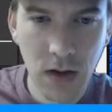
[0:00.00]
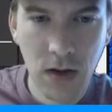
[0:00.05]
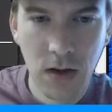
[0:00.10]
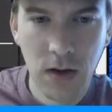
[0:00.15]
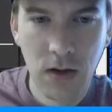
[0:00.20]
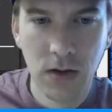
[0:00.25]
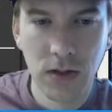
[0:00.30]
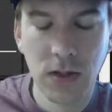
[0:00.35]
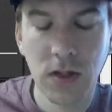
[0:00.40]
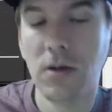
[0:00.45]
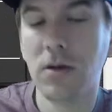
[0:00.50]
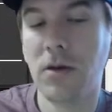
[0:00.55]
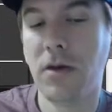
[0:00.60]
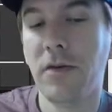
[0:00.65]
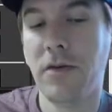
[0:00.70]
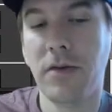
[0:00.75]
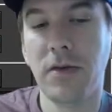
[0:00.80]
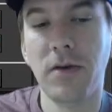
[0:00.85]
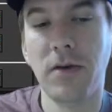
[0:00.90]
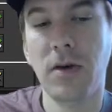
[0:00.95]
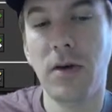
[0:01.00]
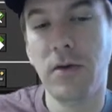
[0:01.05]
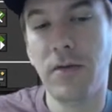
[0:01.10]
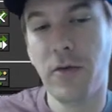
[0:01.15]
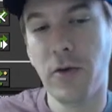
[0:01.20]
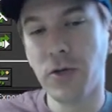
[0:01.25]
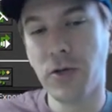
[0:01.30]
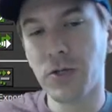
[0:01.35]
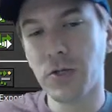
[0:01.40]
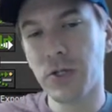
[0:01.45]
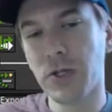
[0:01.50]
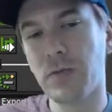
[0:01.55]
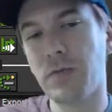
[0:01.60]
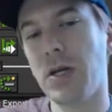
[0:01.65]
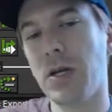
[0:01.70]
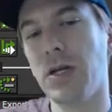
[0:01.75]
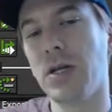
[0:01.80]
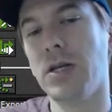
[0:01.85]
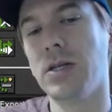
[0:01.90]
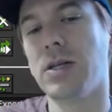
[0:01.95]
So if the vertical
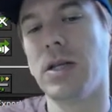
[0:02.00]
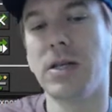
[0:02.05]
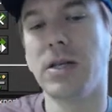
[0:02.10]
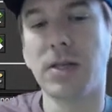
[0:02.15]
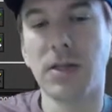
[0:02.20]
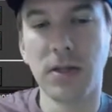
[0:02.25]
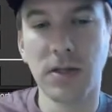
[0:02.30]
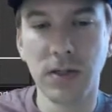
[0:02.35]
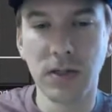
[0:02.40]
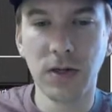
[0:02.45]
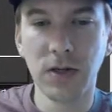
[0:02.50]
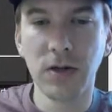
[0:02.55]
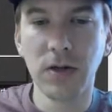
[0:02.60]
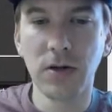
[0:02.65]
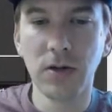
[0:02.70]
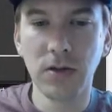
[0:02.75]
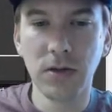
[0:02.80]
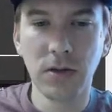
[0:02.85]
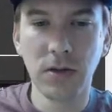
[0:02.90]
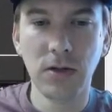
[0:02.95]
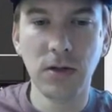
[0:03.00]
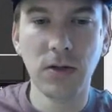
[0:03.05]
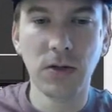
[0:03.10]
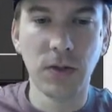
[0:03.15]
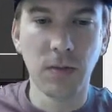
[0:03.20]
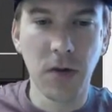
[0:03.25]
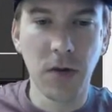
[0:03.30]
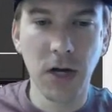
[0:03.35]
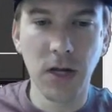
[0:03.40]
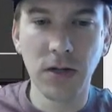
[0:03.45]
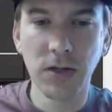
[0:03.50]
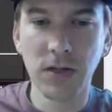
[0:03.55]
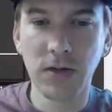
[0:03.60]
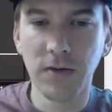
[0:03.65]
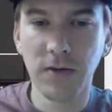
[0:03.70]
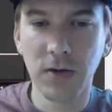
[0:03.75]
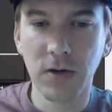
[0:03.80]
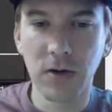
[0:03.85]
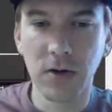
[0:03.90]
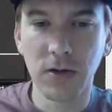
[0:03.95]
speed is less than 0, then use a minus
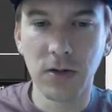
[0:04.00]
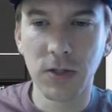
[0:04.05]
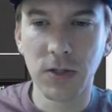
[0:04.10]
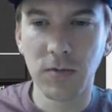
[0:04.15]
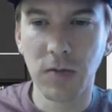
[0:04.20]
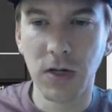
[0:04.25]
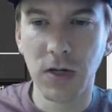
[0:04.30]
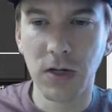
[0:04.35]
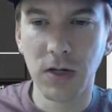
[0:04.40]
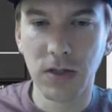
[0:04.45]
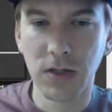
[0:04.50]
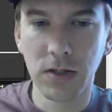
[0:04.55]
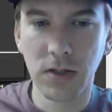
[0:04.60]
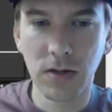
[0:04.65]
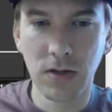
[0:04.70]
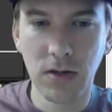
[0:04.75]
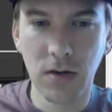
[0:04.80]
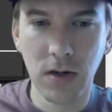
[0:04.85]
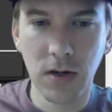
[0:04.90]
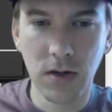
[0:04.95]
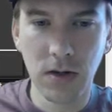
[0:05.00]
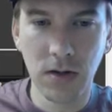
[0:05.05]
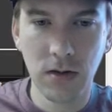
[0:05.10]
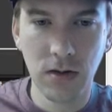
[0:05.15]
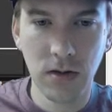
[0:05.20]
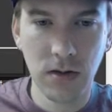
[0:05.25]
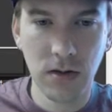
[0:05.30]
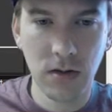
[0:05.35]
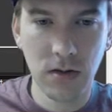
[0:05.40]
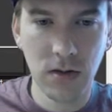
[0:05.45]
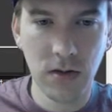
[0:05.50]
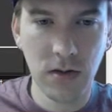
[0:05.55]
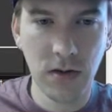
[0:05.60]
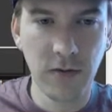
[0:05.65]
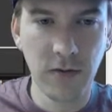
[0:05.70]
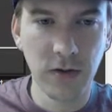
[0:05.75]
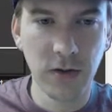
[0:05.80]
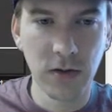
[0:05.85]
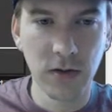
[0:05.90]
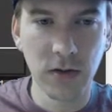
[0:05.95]
of the current speed, etc.
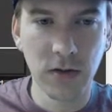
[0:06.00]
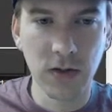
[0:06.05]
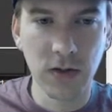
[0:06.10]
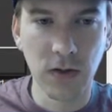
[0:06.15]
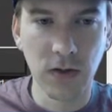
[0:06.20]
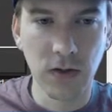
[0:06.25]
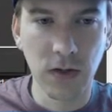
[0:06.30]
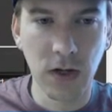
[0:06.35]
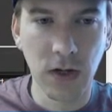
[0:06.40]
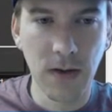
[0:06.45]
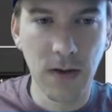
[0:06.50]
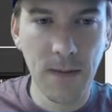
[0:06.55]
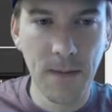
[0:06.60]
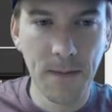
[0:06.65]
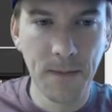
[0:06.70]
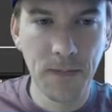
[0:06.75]
Everything looks okay.